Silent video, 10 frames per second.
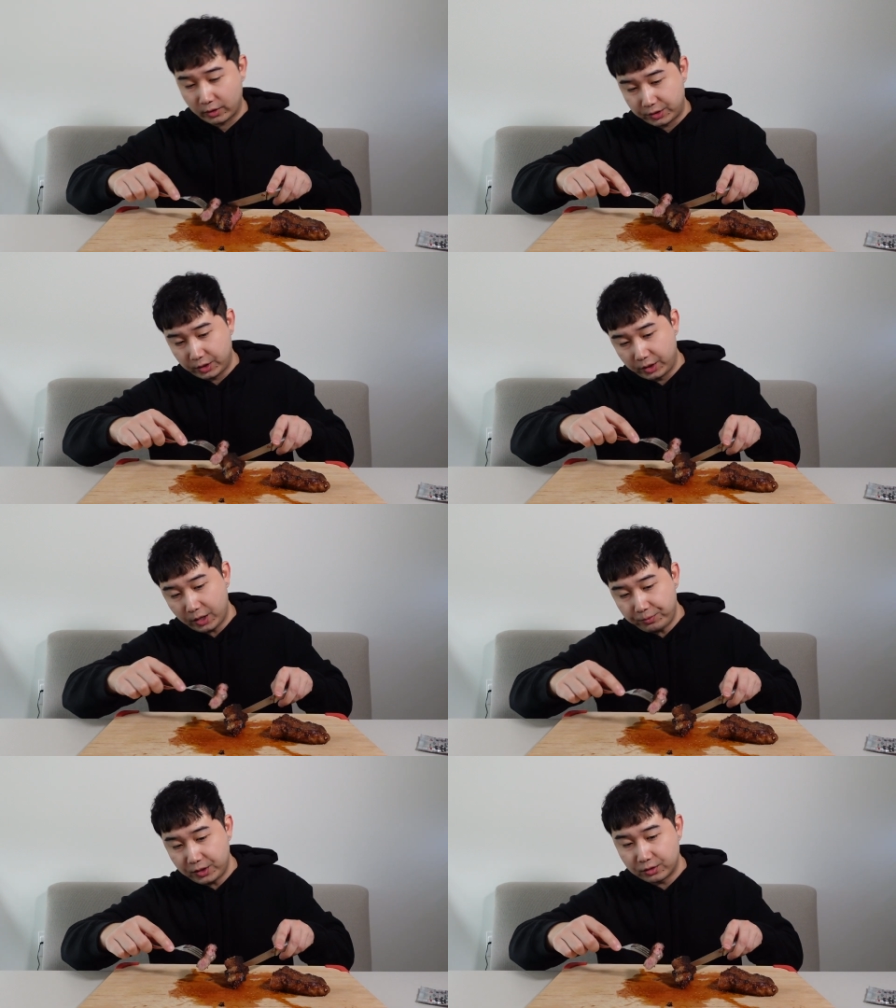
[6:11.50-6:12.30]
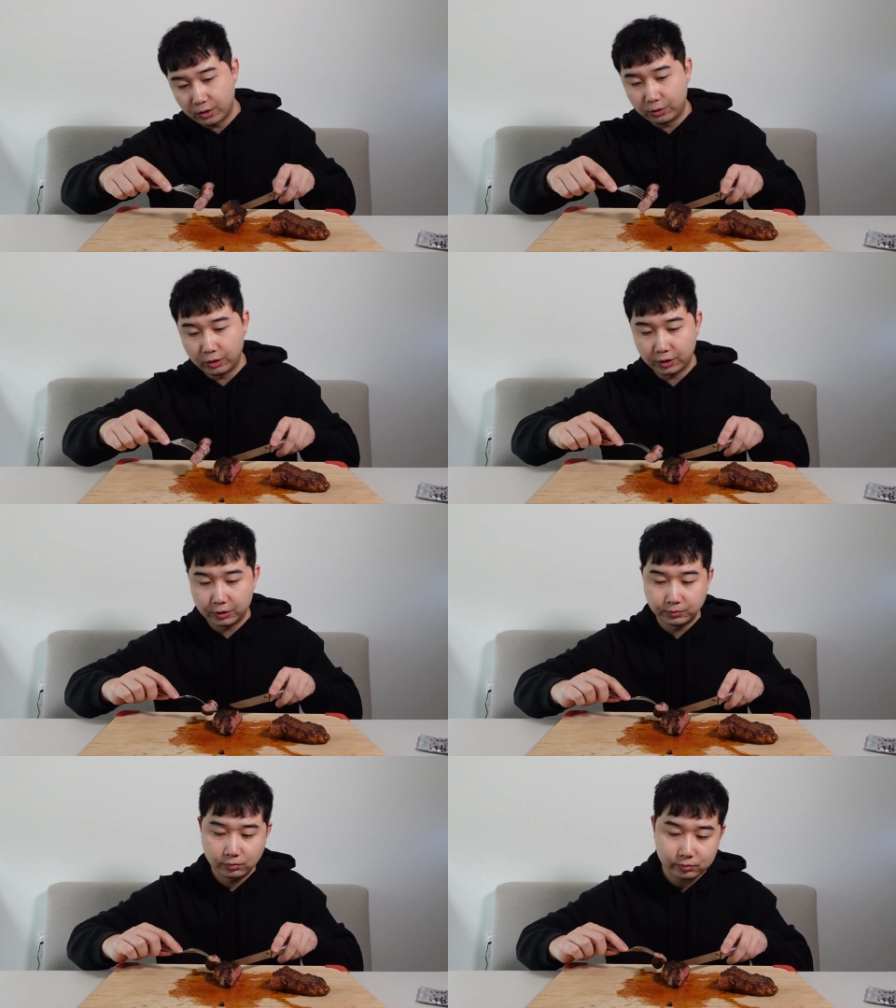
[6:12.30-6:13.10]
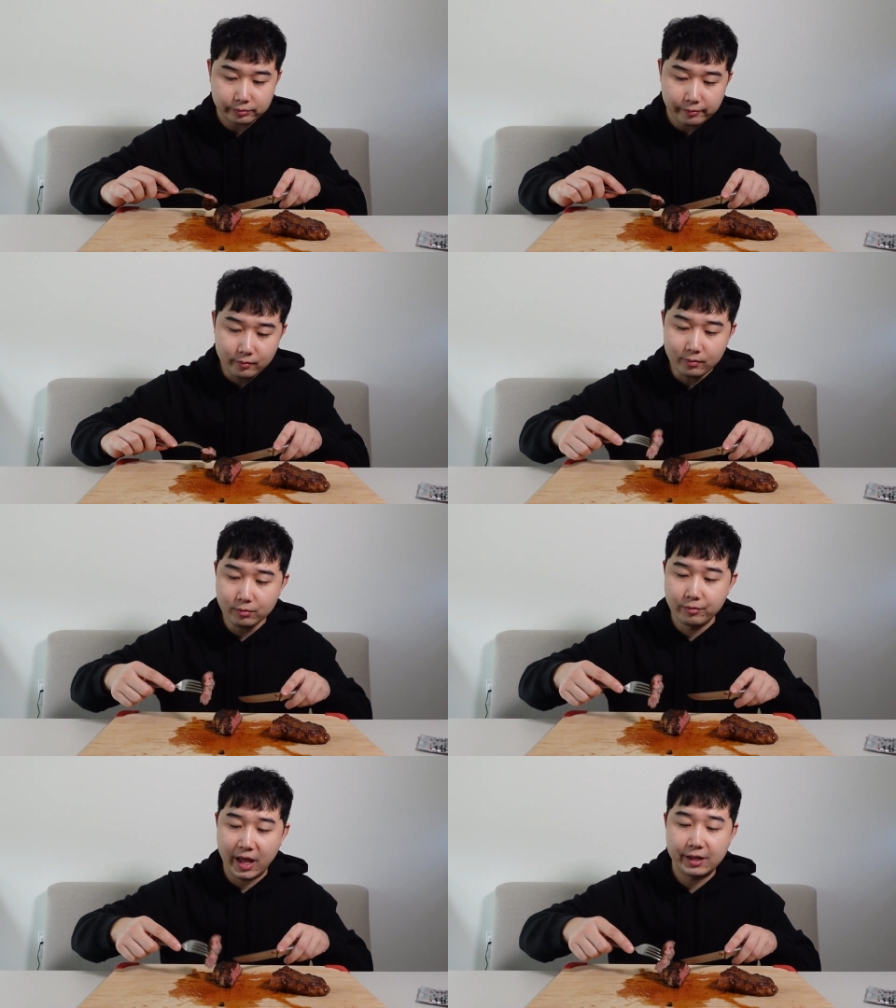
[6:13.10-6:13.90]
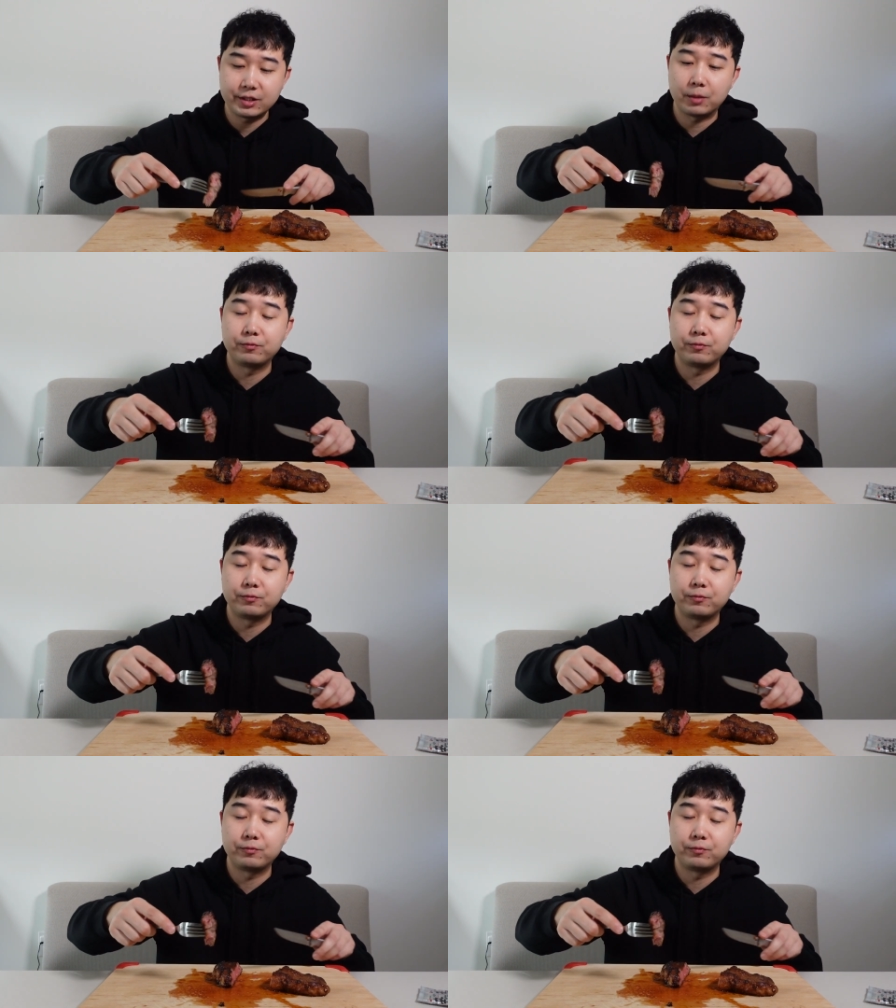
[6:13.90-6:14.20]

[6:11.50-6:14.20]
See, the end piece don't look as